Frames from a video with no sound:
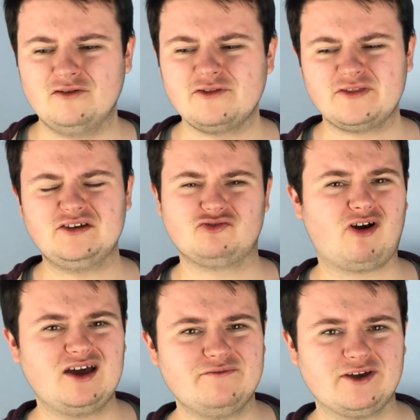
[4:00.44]
Other than
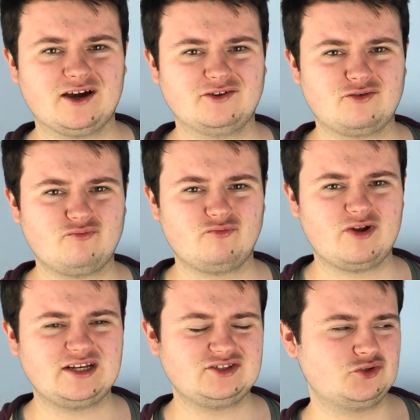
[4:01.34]
driving, I don't
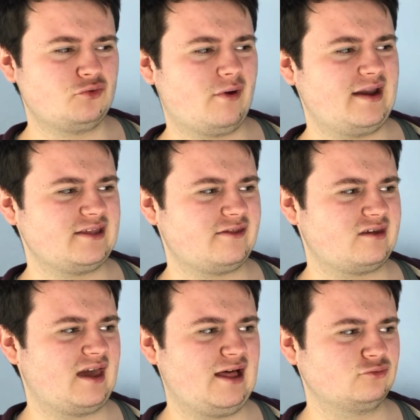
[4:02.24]
really do
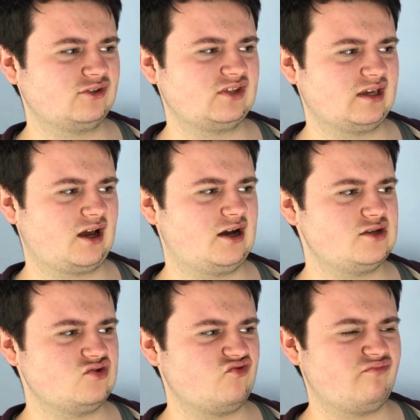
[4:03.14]
anything else that
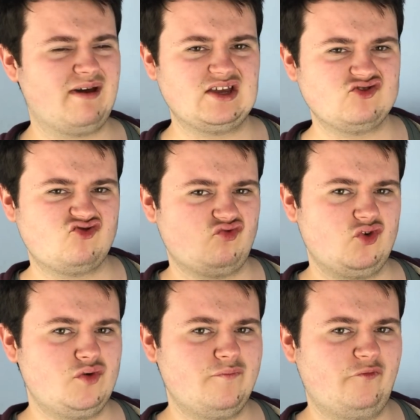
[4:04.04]
kind of makes
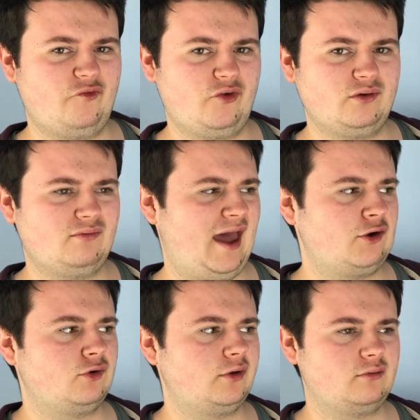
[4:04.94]
room for
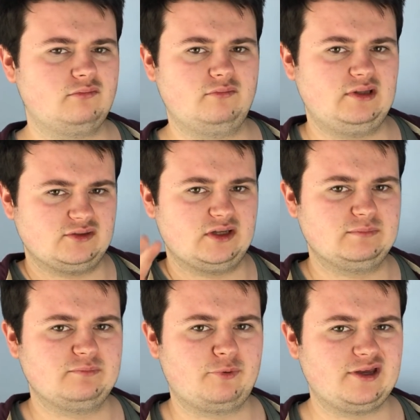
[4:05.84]
error in
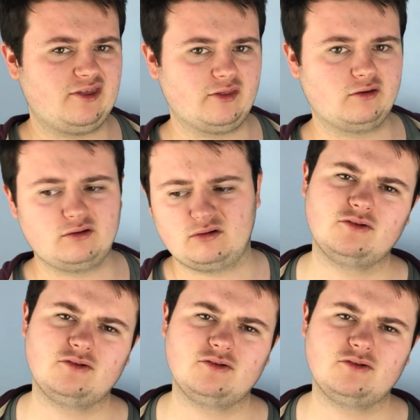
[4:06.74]
terms of breaking the law.